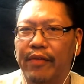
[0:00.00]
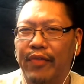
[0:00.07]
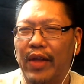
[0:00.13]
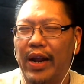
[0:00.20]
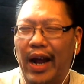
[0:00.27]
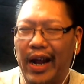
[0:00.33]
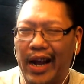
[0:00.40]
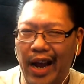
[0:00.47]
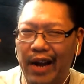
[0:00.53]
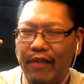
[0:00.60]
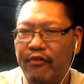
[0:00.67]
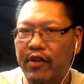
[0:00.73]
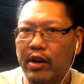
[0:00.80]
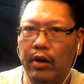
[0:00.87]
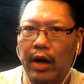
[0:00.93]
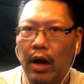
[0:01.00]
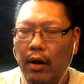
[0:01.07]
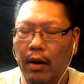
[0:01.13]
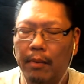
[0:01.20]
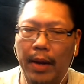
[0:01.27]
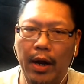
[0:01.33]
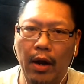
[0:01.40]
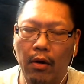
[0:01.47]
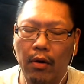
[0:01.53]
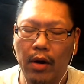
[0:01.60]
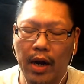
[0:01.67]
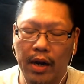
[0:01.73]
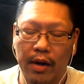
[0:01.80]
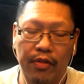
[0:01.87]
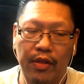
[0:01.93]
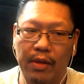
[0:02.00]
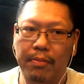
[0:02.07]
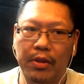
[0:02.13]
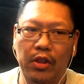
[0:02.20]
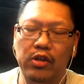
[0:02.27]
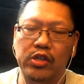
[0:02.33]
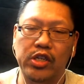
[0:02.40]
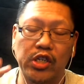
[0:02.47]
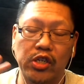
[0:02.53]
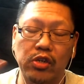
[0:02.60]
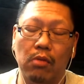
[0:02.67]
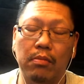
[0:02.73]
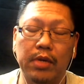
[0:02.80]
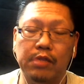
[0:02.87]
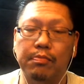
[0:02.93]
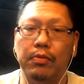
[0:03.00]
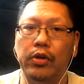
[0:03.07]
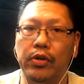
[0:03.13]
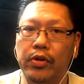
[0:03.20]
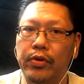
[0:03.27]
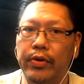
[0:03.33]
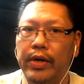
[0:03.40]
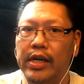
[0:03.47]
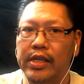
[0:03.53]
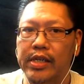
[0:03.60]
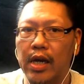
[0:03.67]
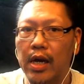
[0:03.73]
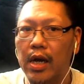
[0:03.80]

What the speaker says: that I kind of figured out on my own kind of thing, but there's so much more to it, as